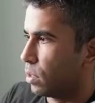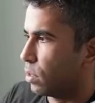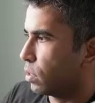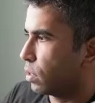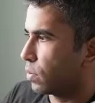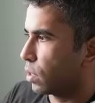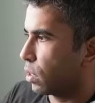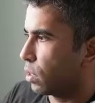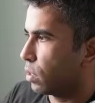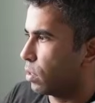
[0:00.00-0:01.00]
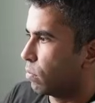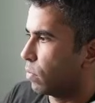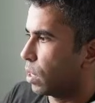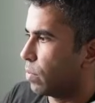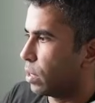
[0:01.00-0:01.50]
here I've got
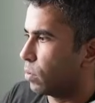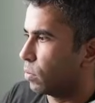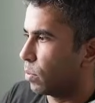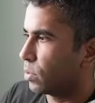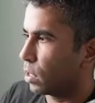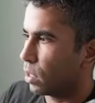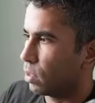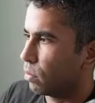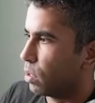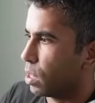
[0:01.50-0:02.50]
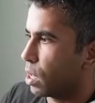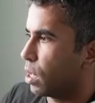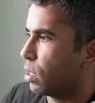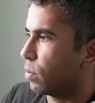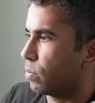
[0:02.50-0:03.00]
my main website,
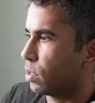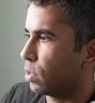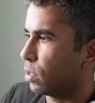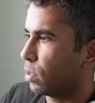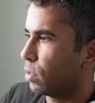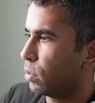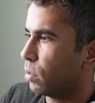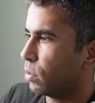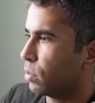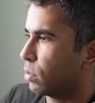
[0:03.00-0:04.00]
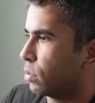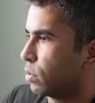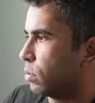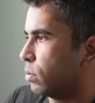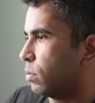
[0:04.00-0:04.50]
AI MBA. And
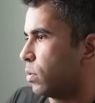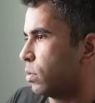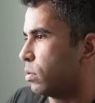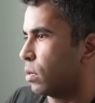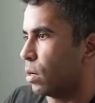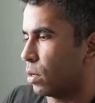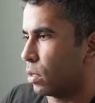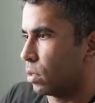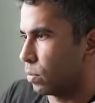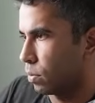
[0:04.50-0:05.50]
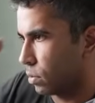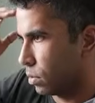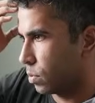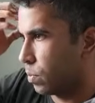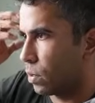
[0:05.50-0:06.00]
so I'm going to start it up.
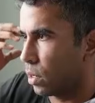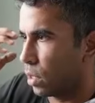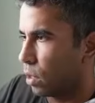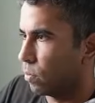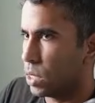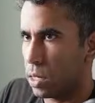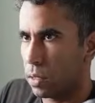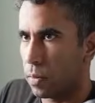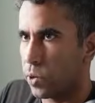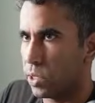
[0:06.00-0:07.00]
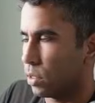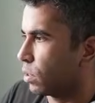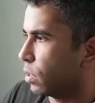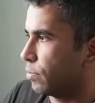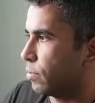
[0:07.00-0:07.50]
Let's put it at medium
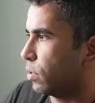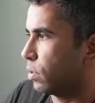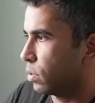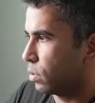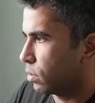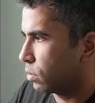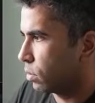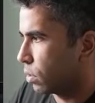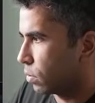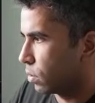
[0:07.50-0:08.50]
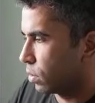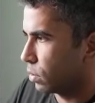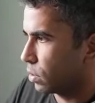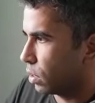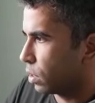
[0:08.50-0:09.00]
reasoning effort because I don't
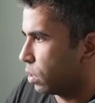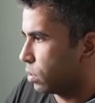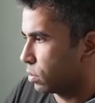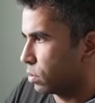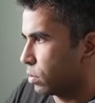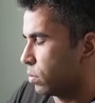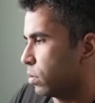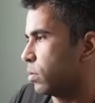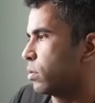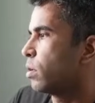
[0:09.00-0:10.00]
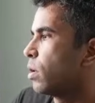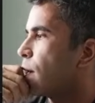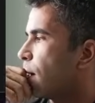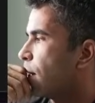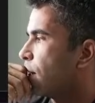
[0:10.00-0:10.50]
want to take ages to do this.
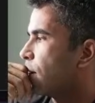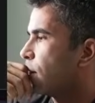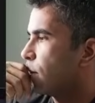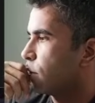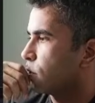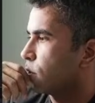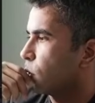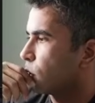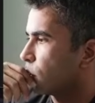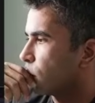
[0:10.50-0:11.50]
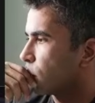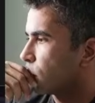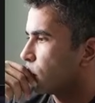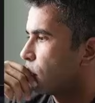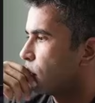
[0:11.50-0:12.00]
And let's just do it
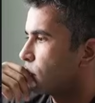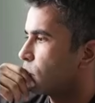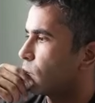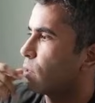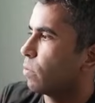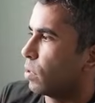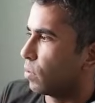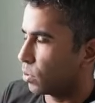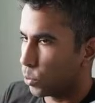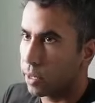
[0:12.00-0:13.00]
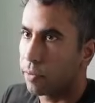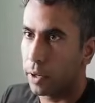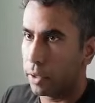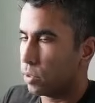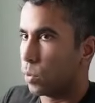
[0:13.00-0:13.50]
locally so that we don't have to wait for
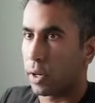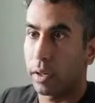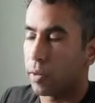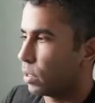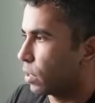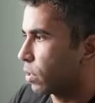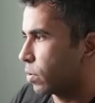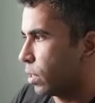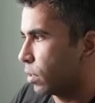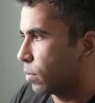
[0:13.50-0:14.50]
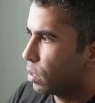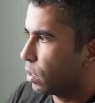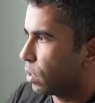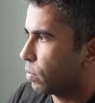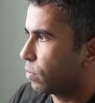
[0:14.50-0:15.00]
a new work tree to get created.
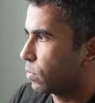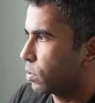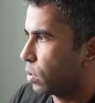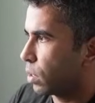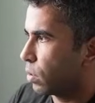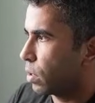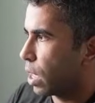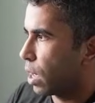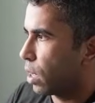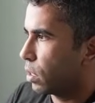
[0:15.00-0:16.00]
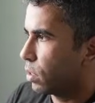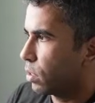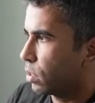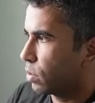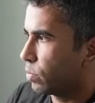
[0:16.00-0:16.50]
So I'll go at
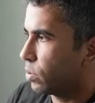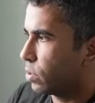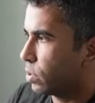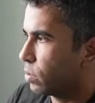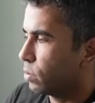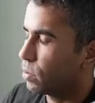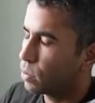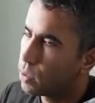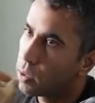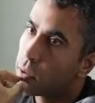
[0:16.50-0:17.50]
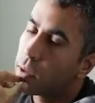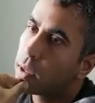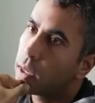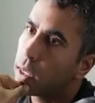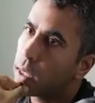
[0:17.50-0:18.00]
computer use.
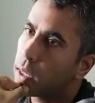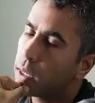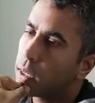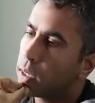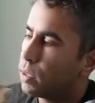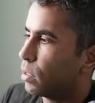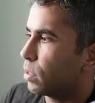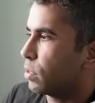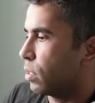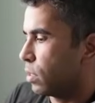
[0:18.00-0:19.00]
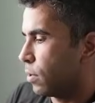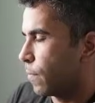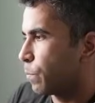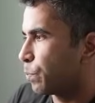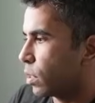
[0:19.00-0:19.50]
And then I think I'll say,
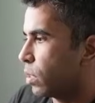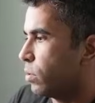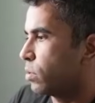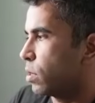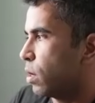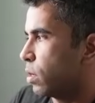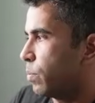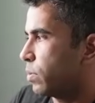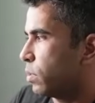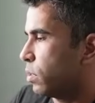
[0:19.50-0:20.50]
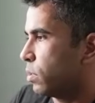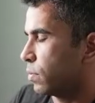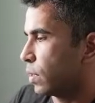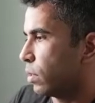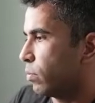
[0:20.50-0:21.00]
can you start up the
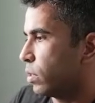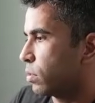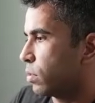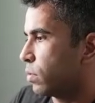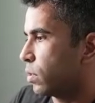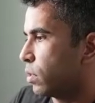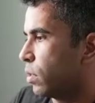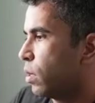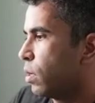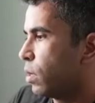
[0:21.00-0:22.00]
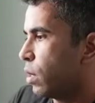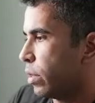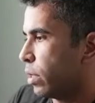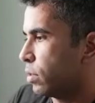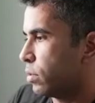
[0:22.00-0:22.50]
development server
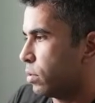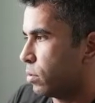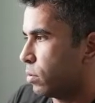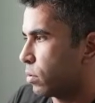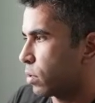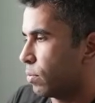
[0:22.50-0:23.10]
and then use